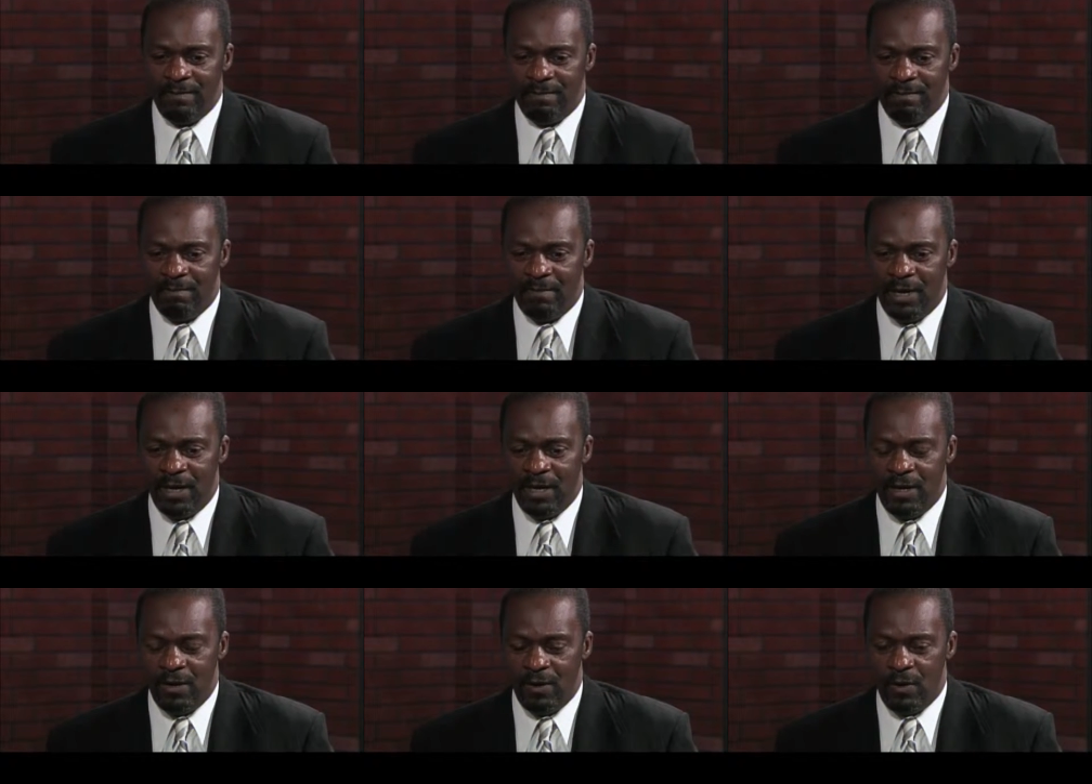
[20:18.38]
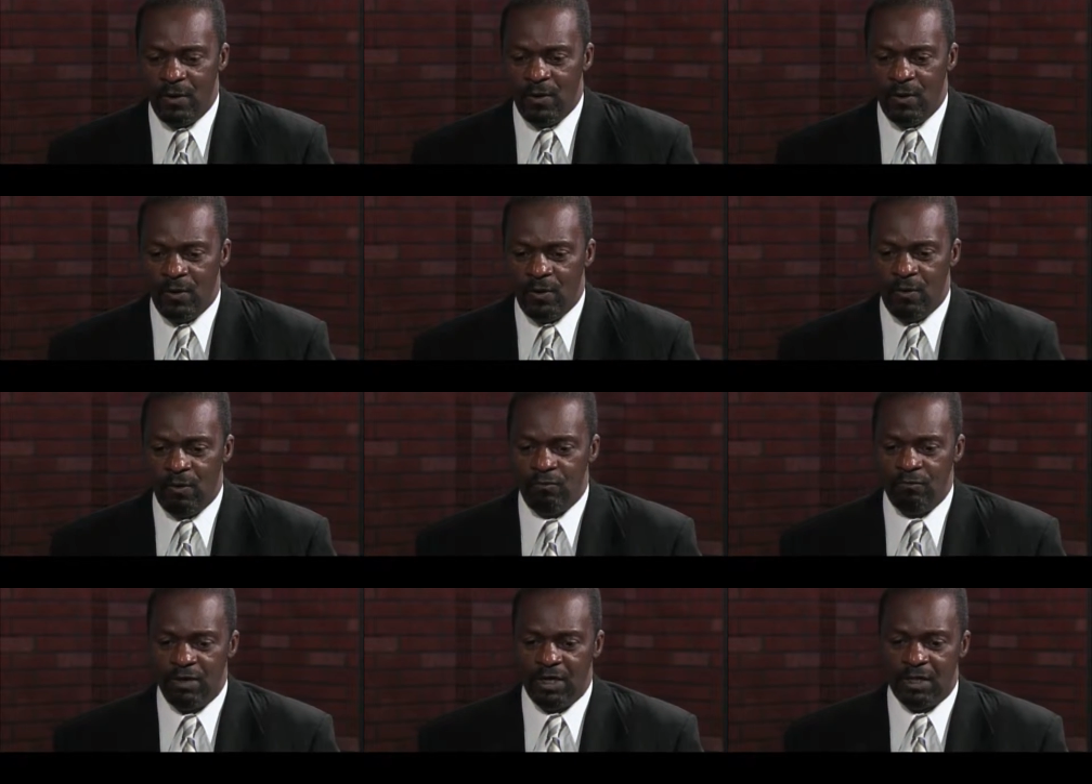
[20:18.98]
my
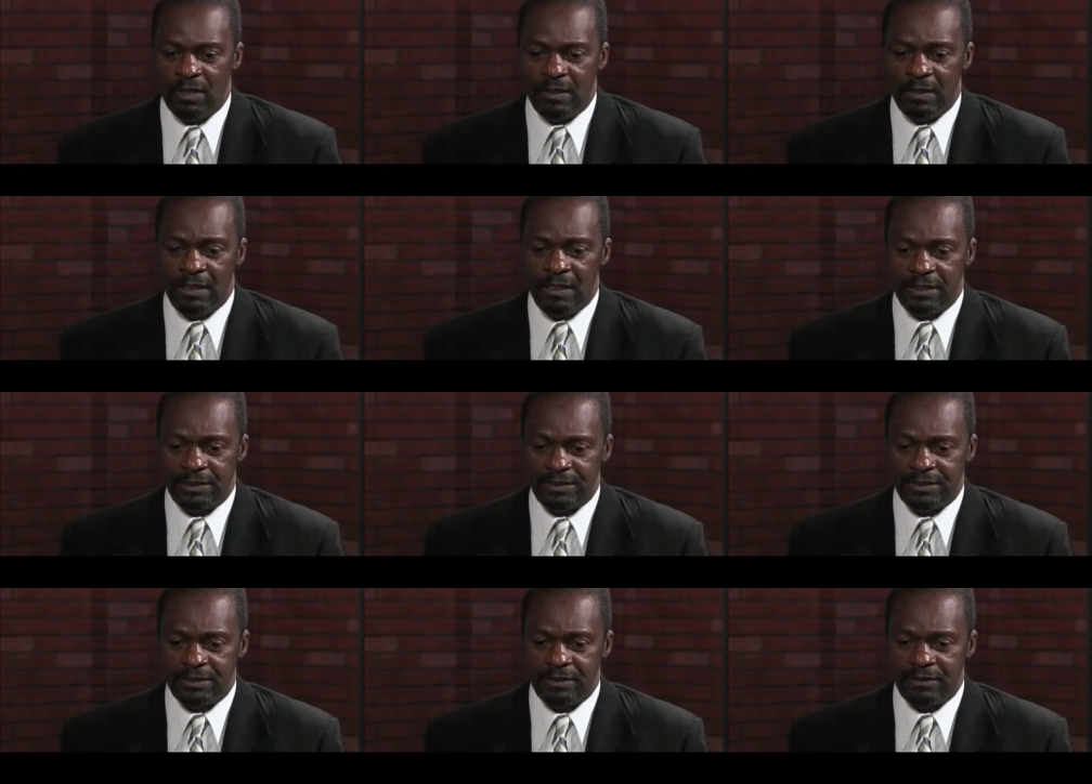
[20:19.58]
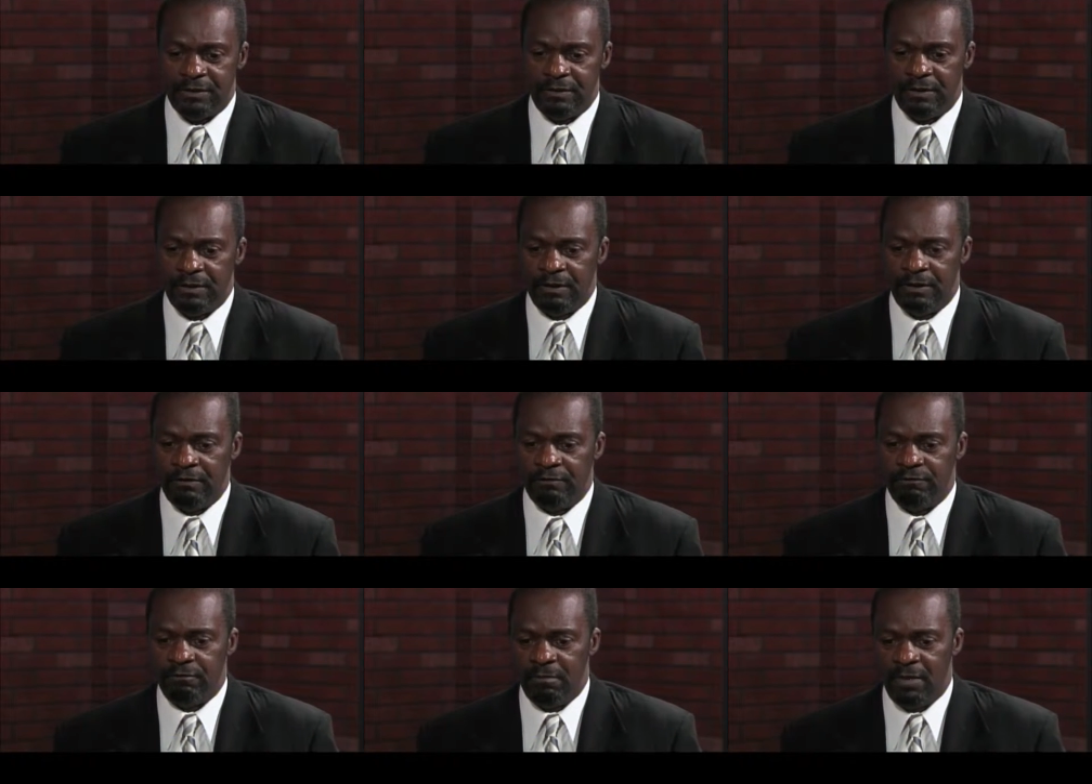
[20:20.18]
whole recollection
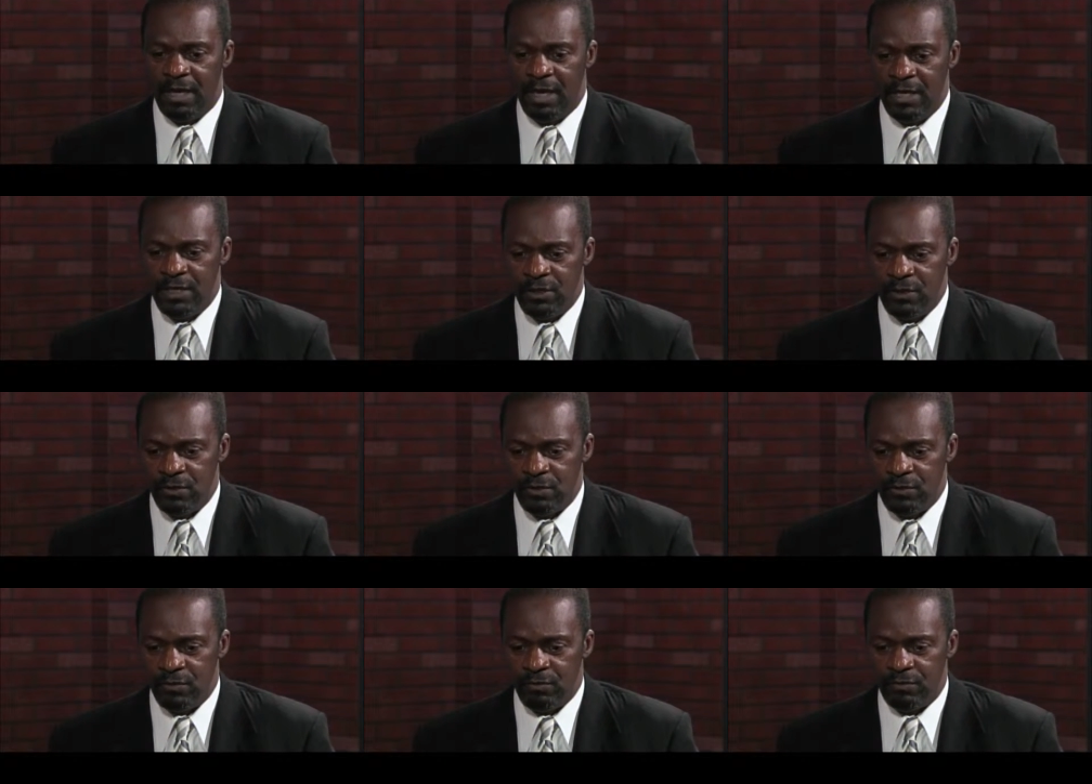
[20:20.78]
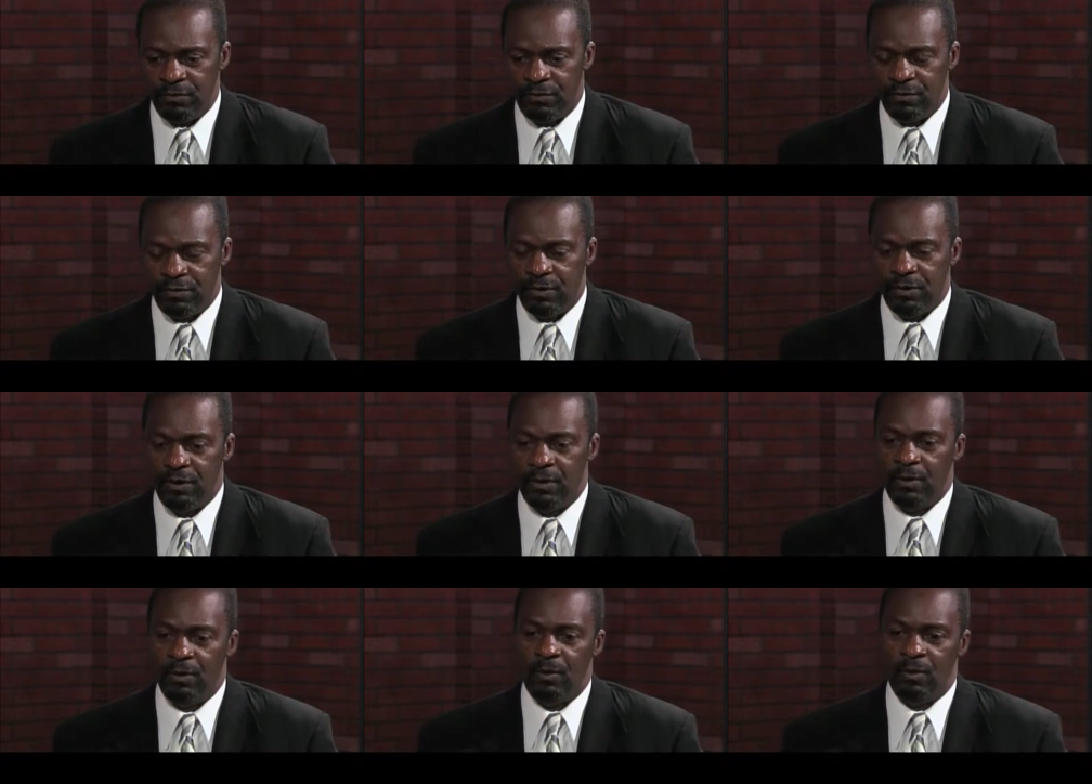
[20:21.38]
of my youth
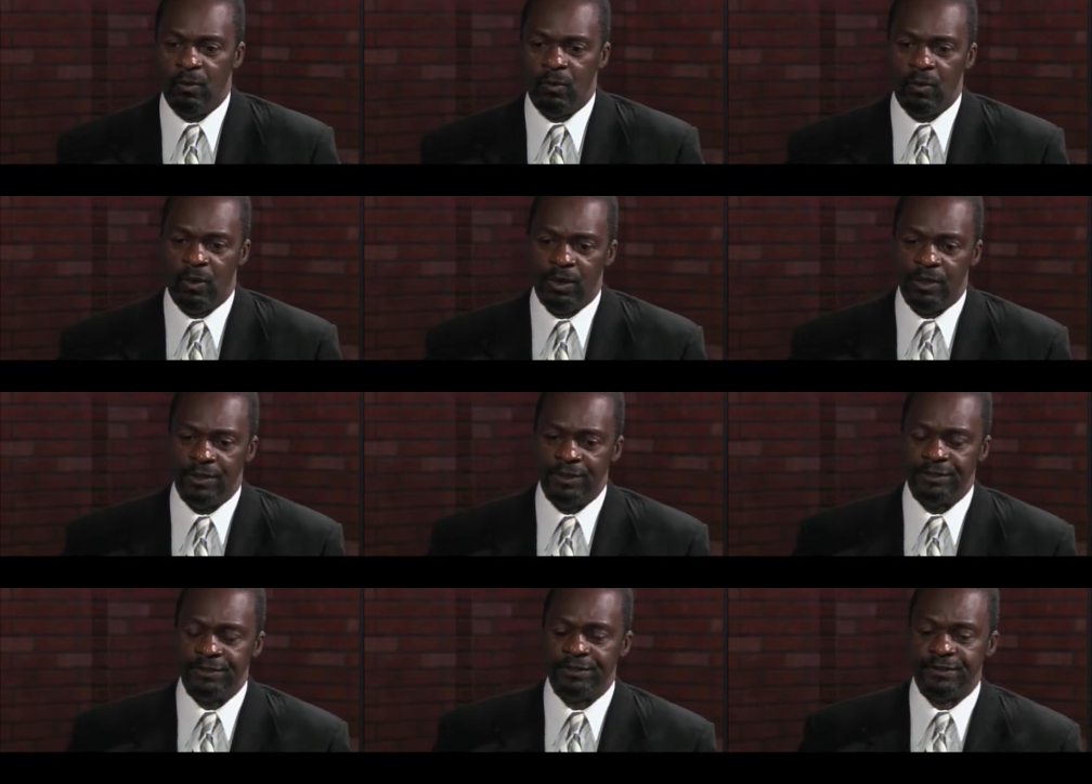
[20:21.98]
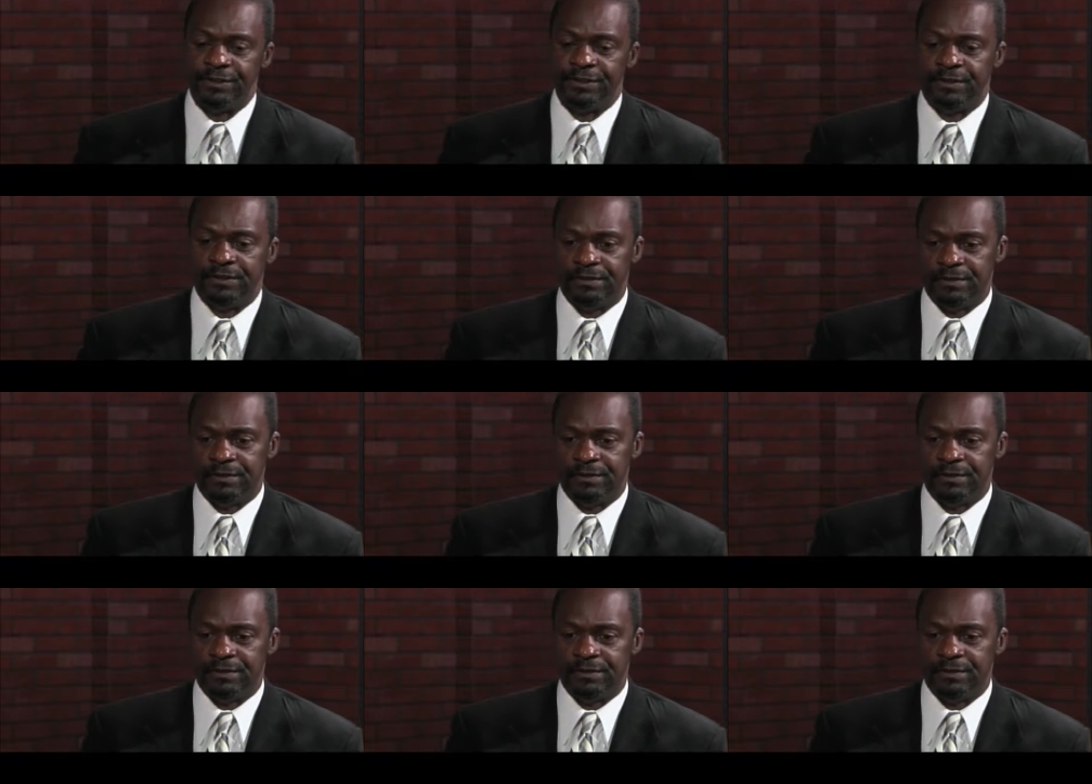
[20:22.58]
was